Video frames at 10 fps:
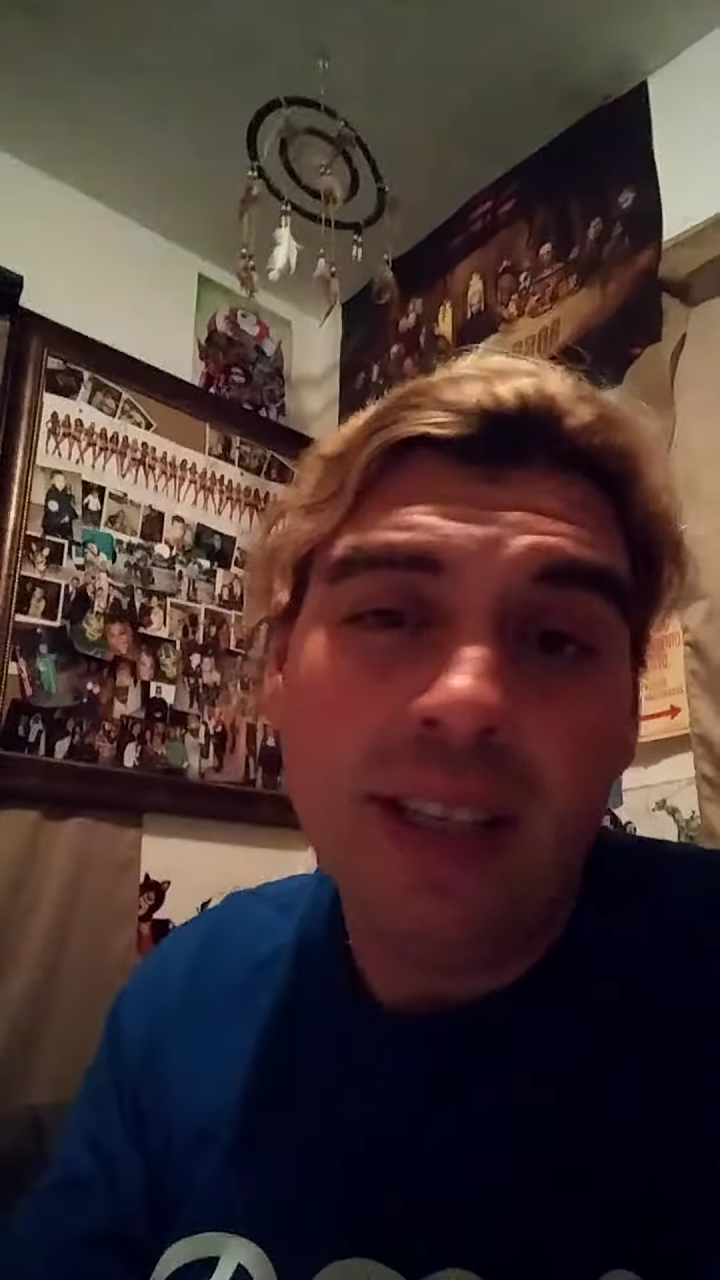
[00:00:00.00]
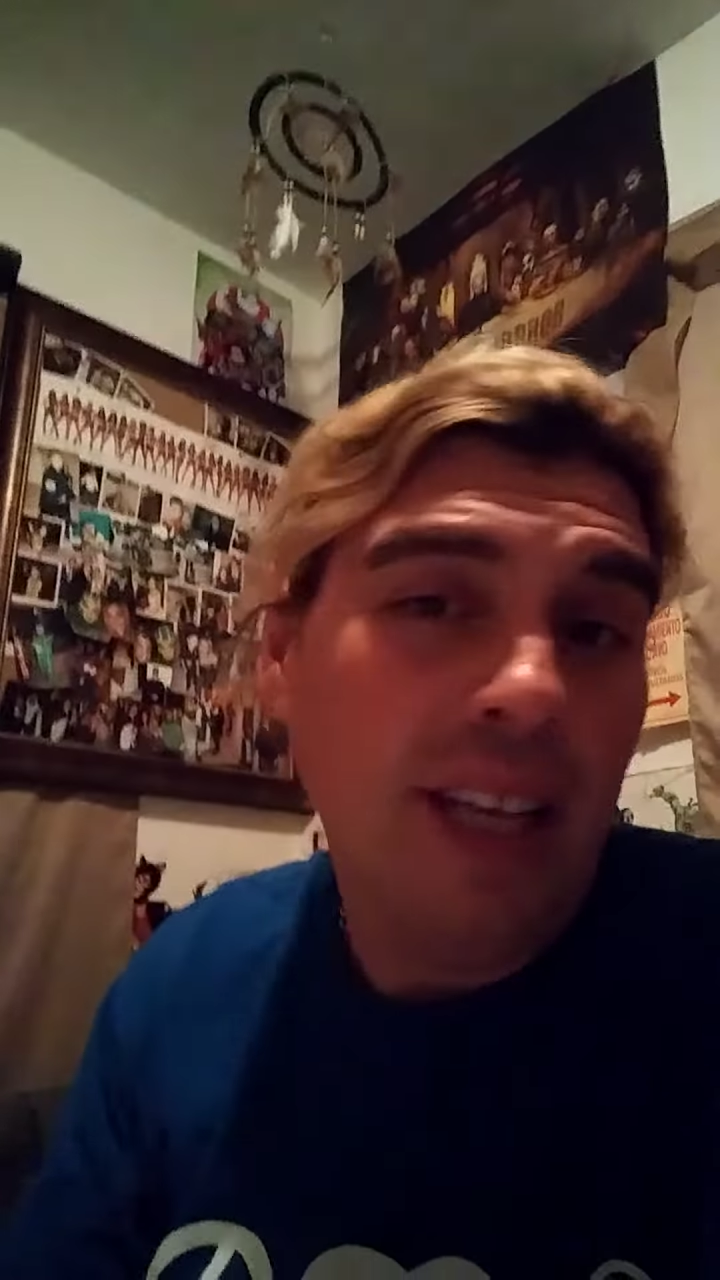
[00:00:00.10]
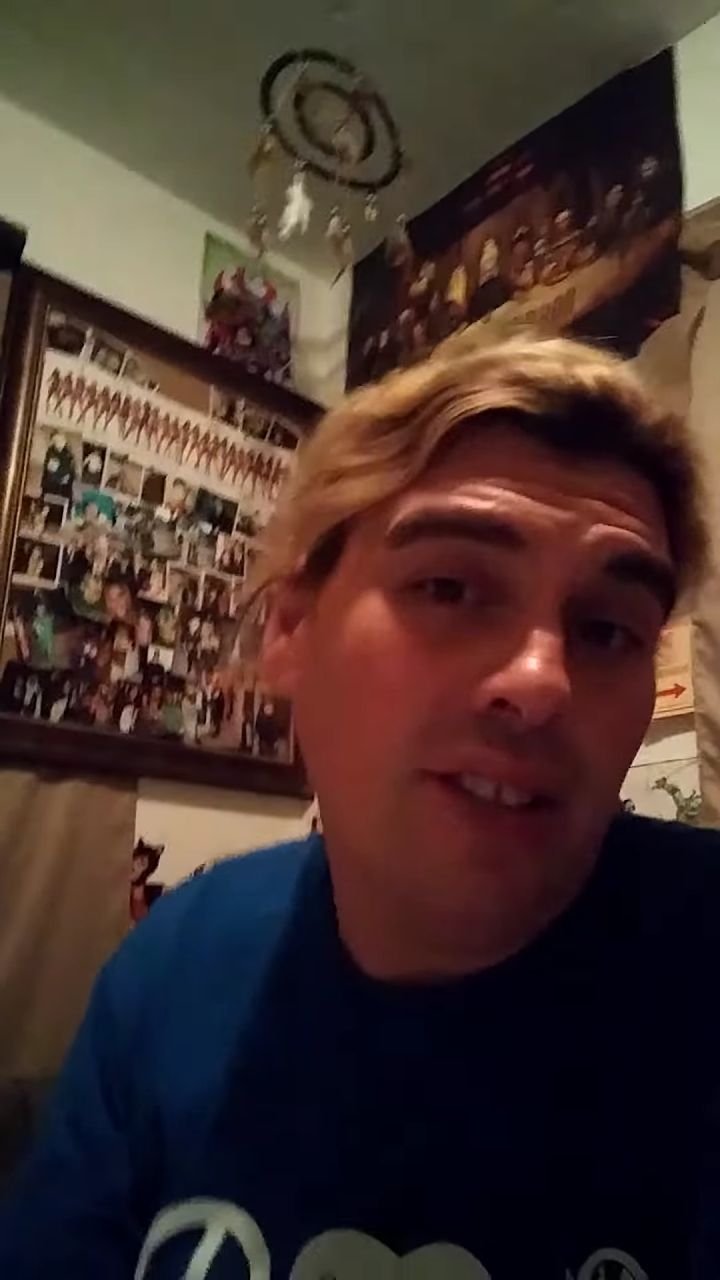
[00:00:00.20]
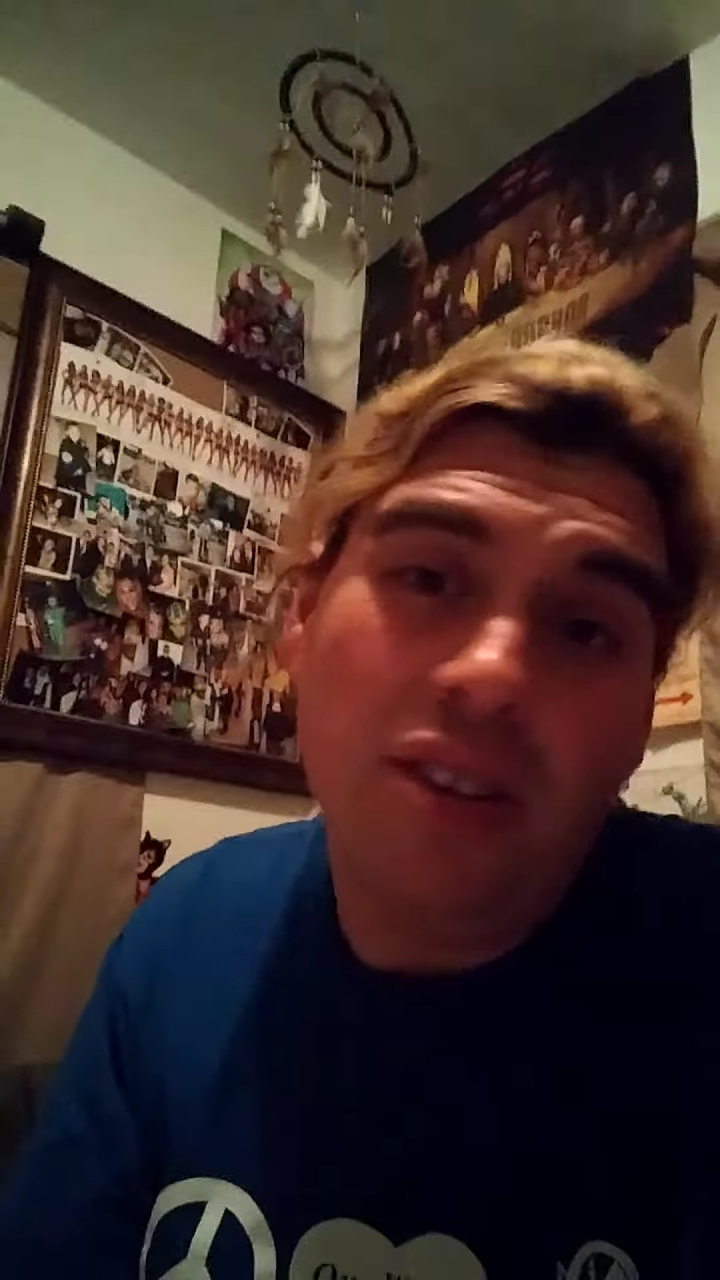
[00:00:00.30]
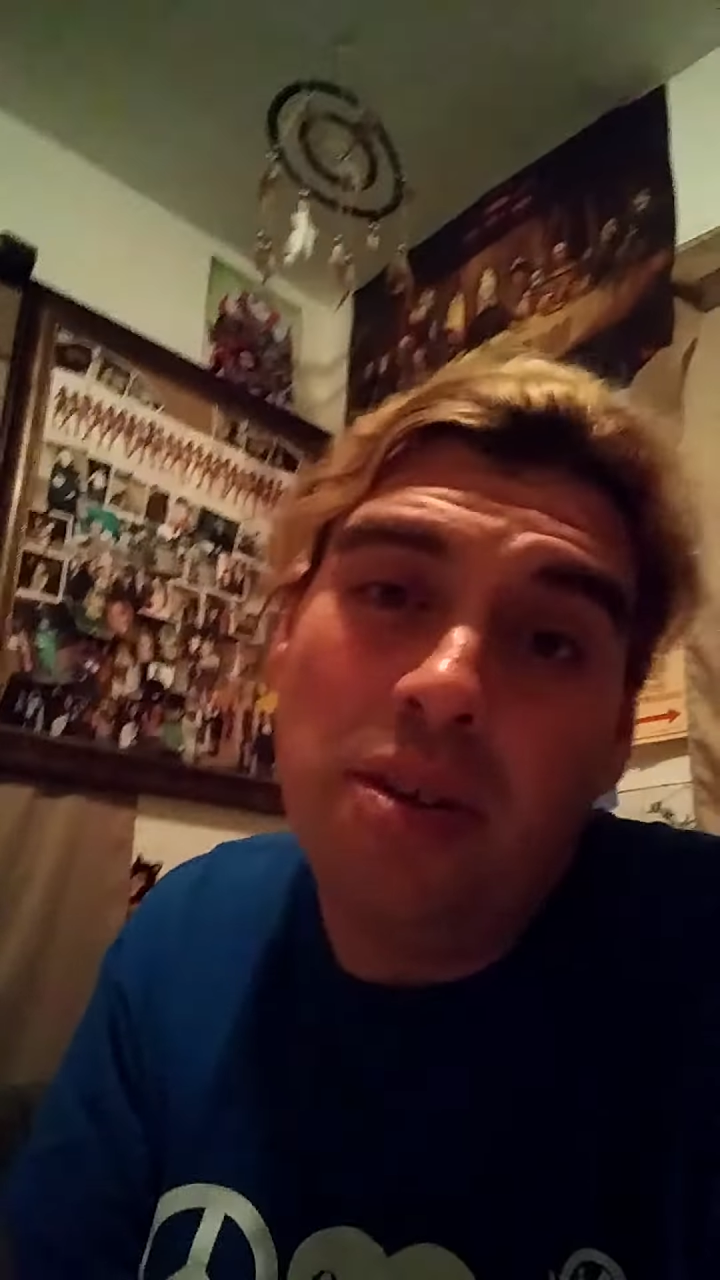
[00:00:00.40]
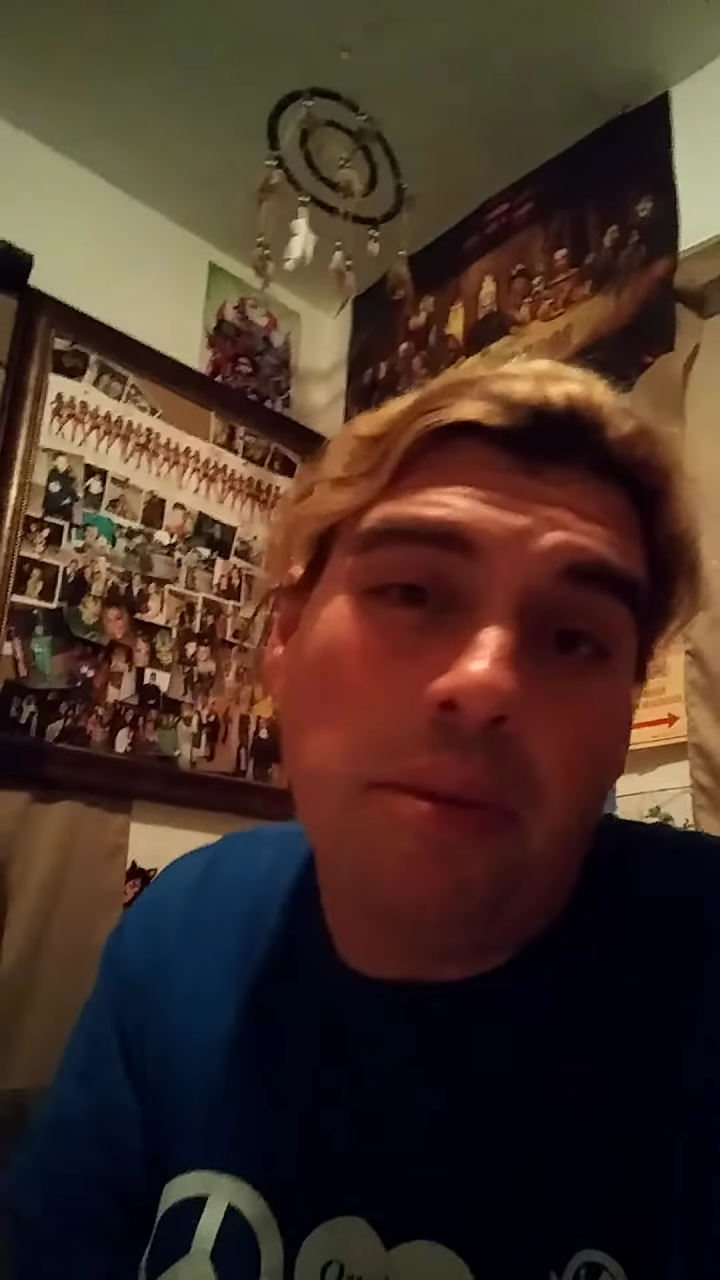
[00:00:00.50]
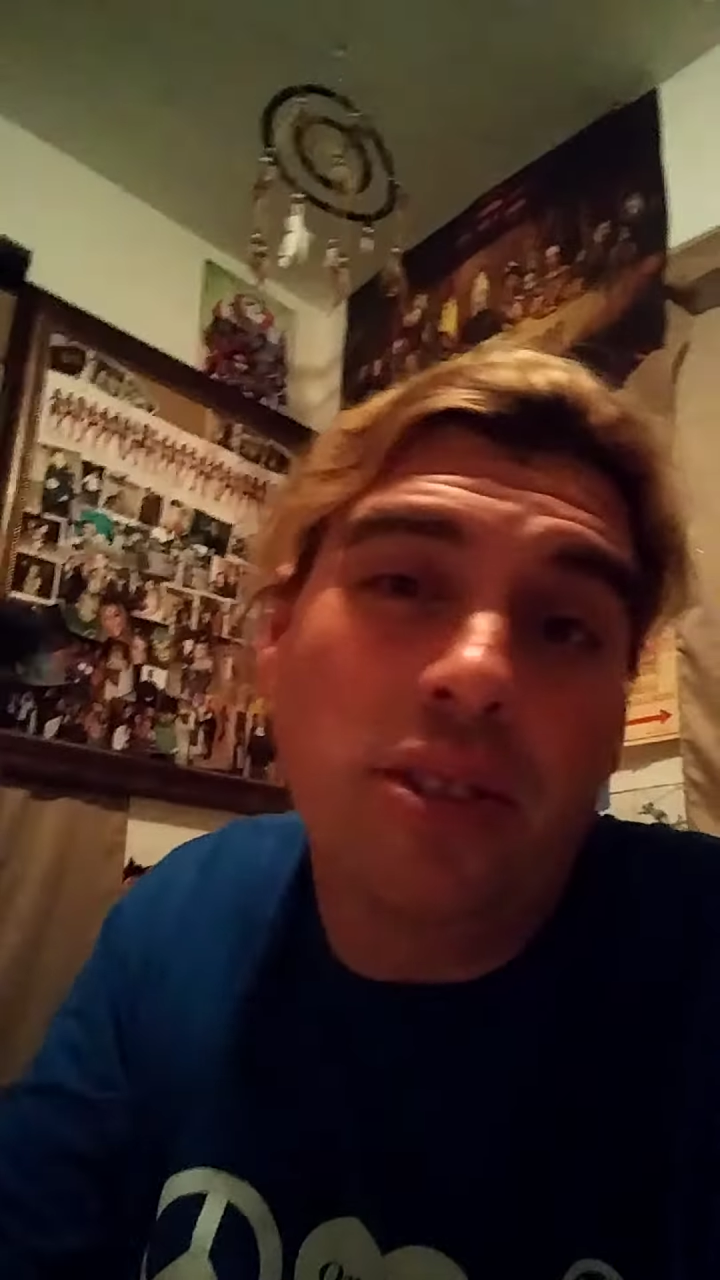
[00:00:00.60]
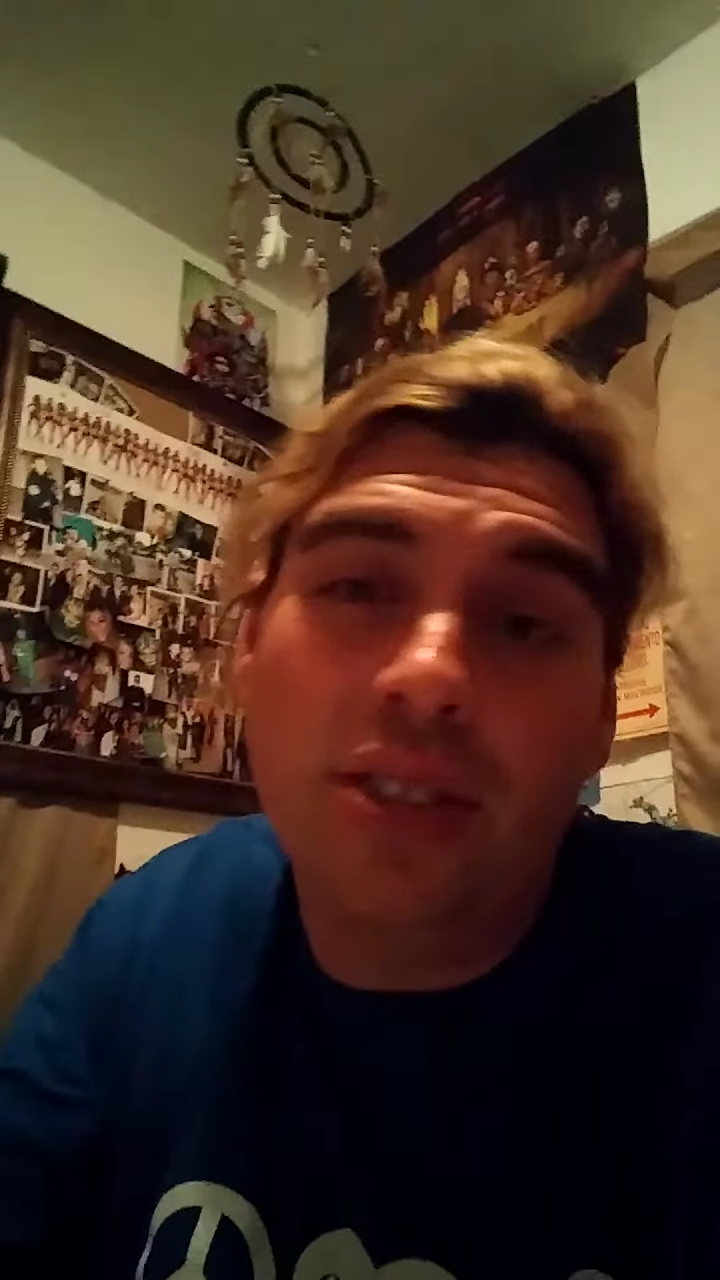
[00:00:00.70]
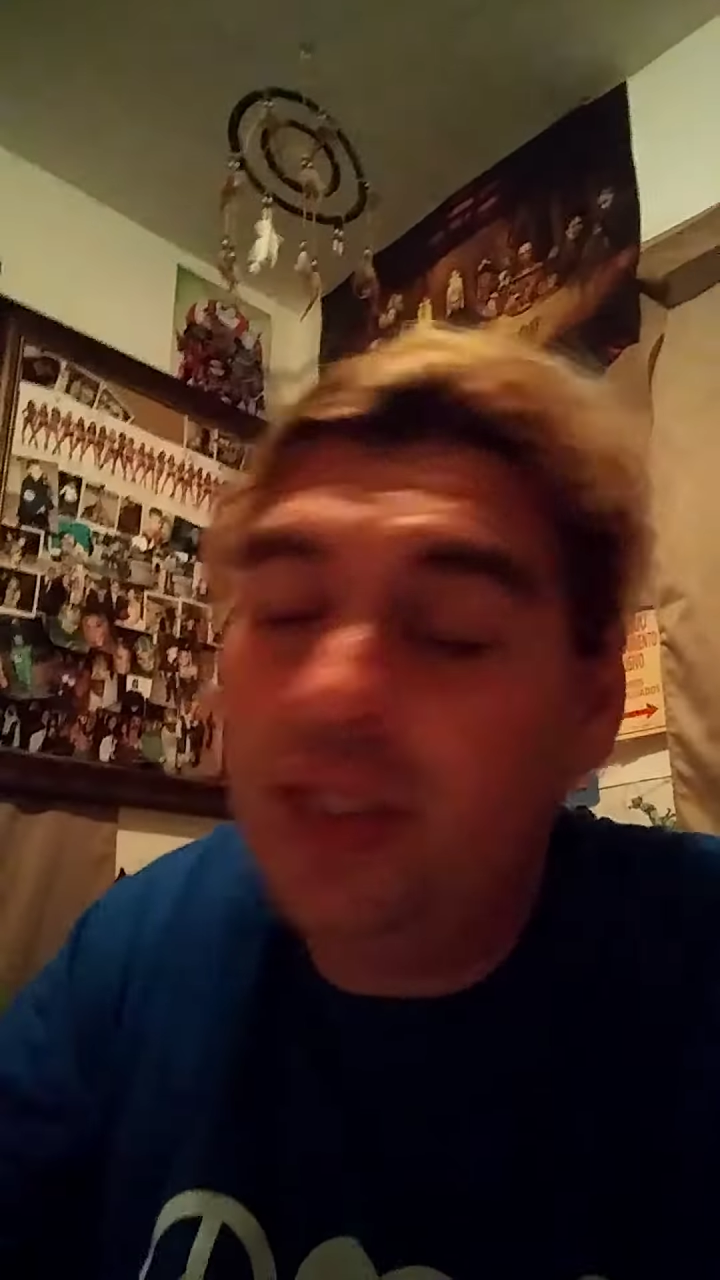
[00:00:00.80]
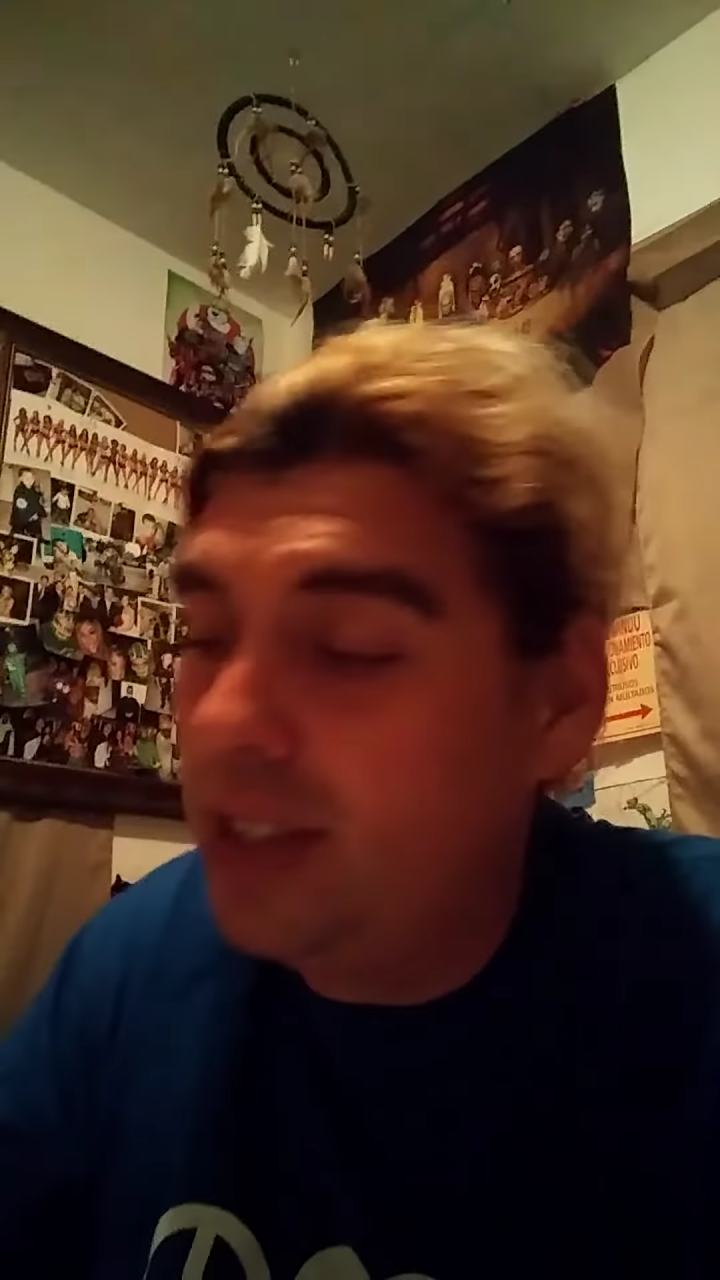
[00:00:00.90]
it's an
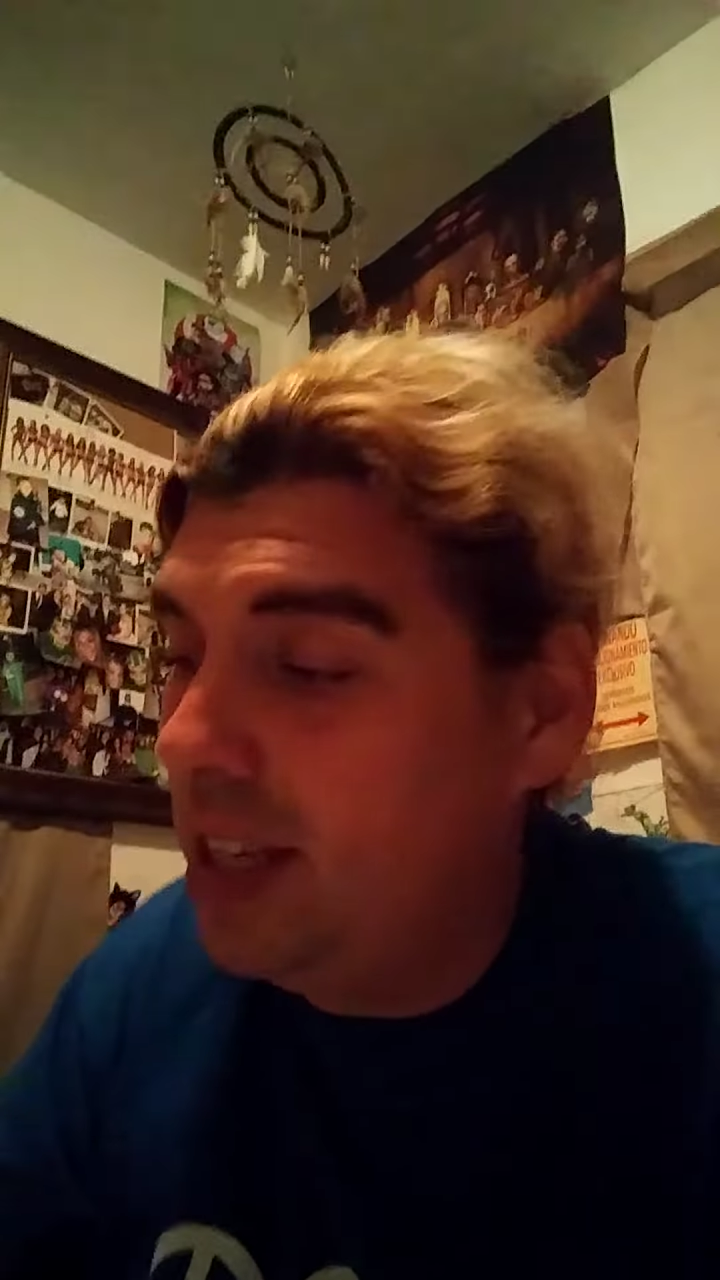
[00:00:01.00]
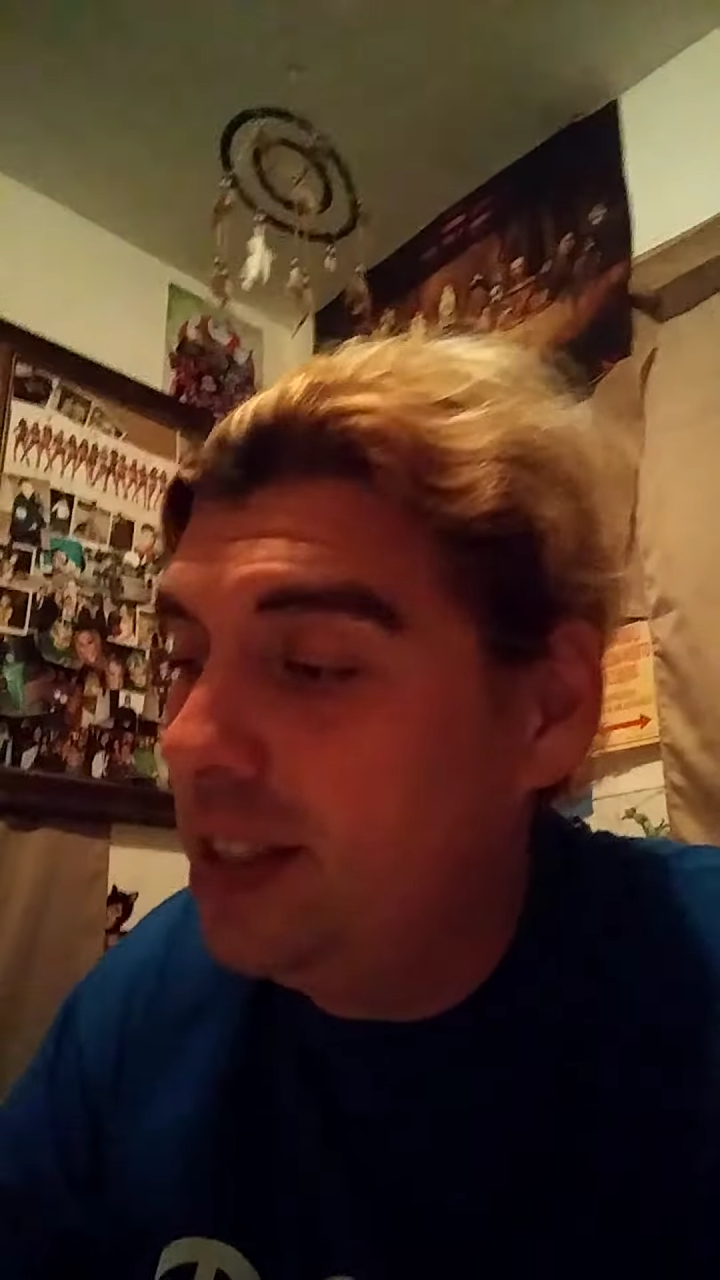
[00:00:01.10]
emergency